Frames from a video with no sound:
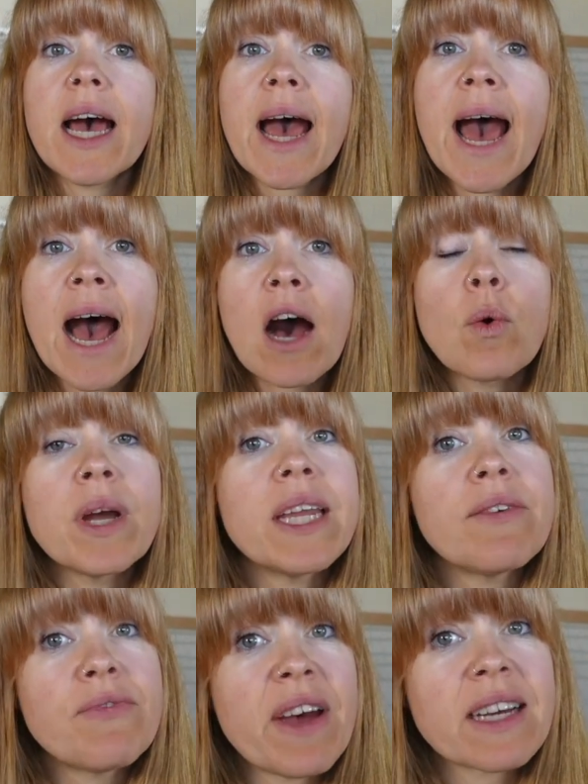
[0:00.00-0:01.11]
how it
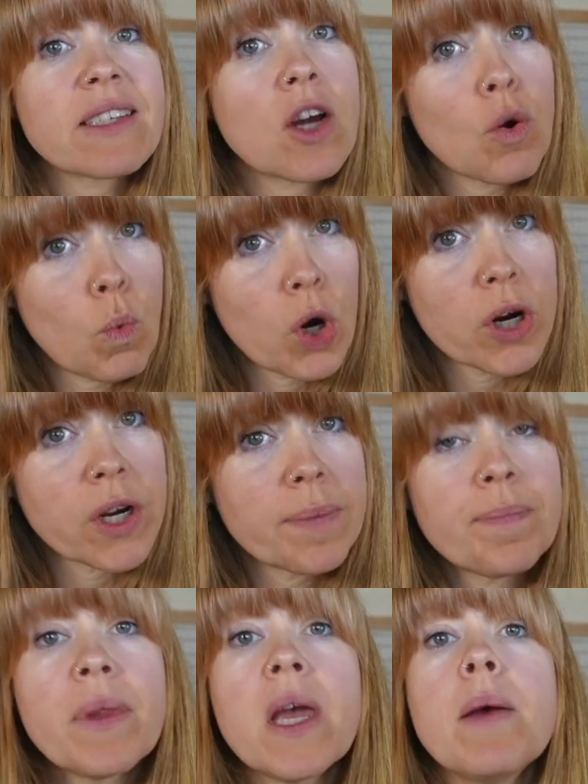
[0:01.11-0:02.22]
affects our work.
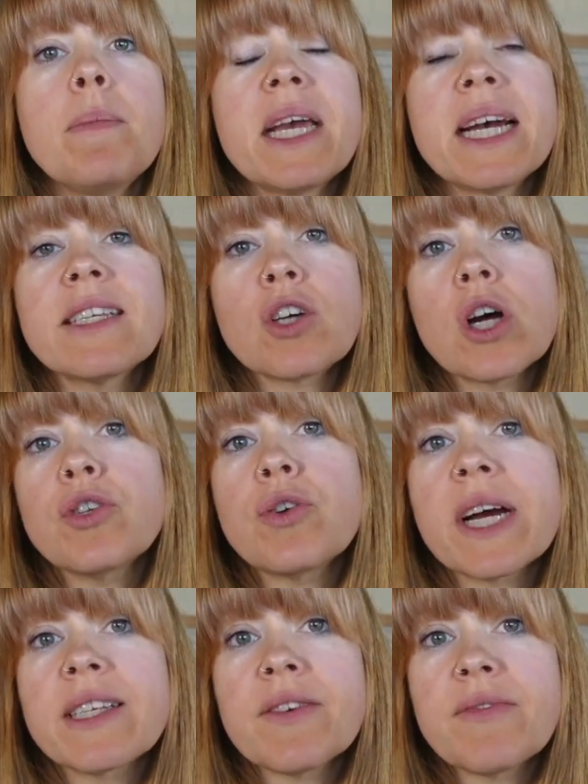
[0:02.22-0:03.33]
Because
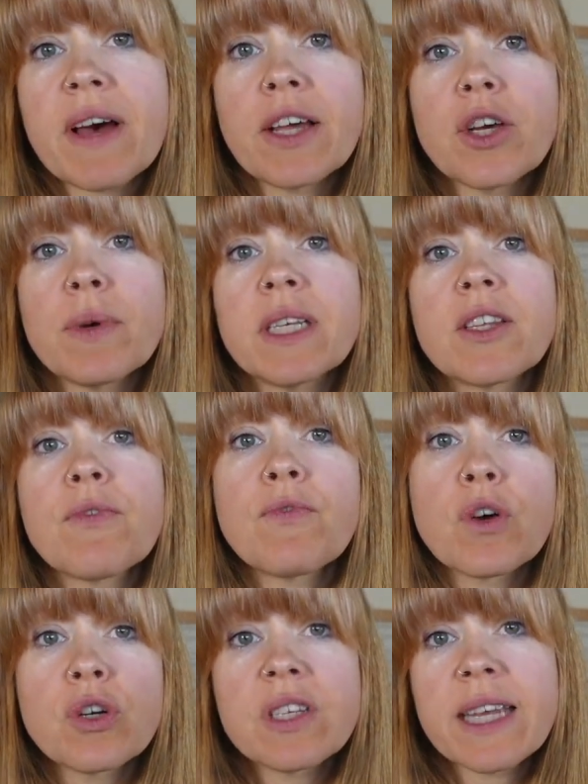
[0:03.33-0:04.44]
contrastive value is the
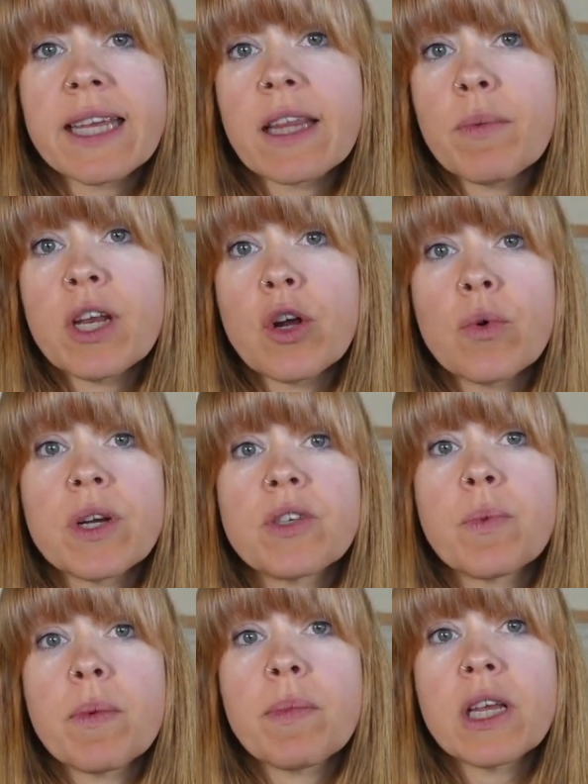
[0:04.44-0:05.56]
first thing that we
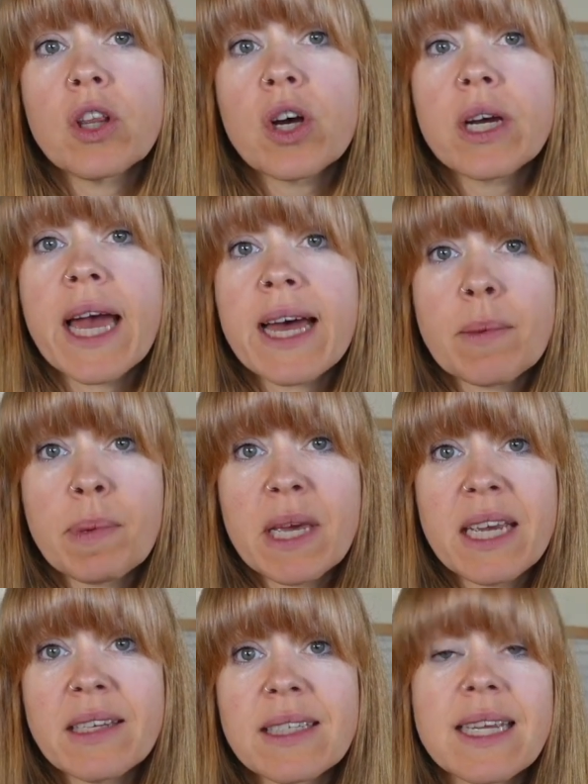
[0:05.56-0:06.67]
notice when we look at a
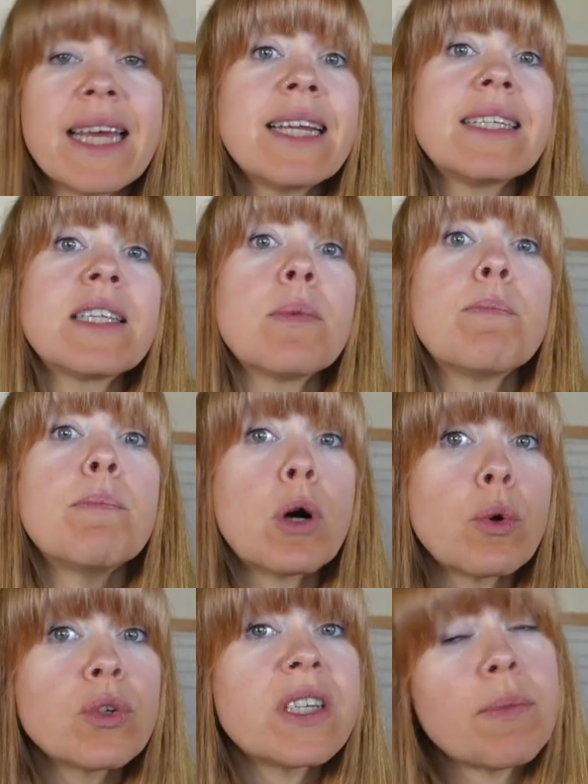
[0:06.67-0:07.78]
piece, it is the
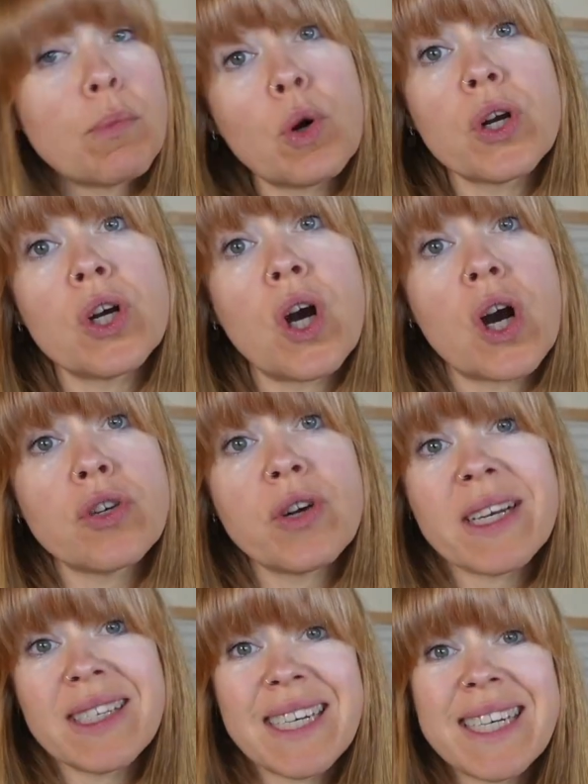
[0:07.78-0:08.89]
most important
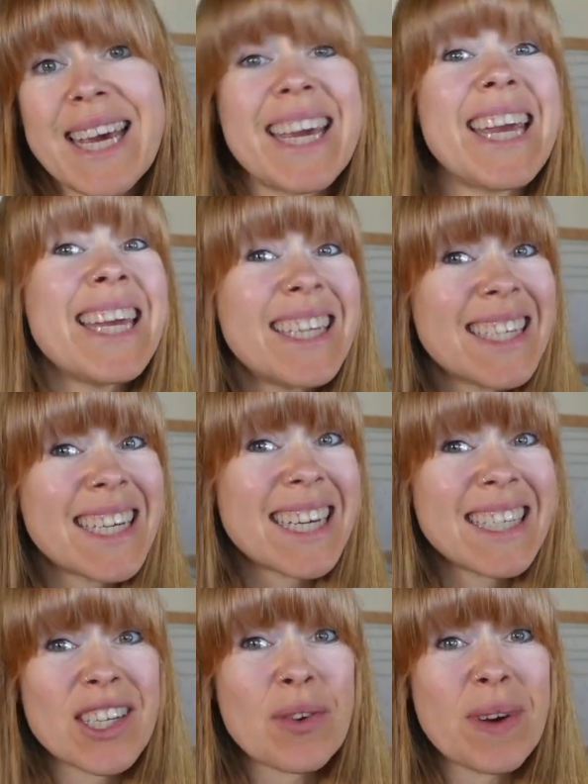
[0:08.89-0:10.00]
contrast to take into
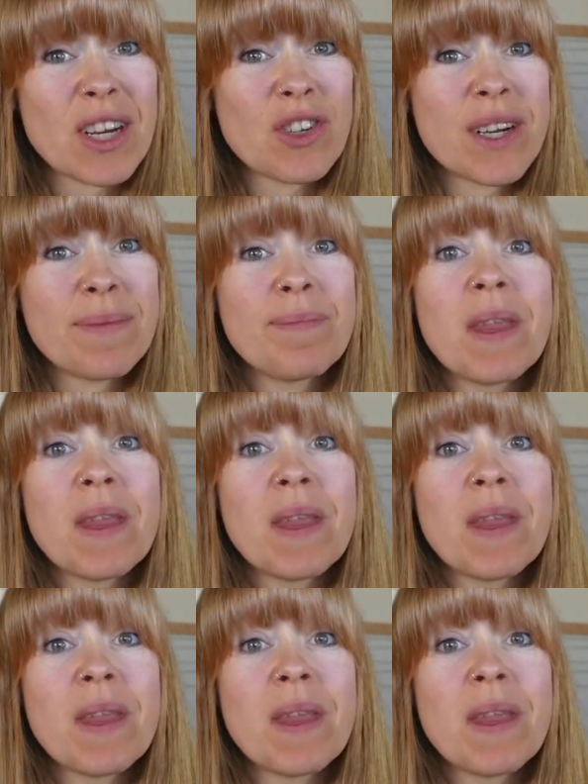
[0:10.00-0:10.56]
consideration.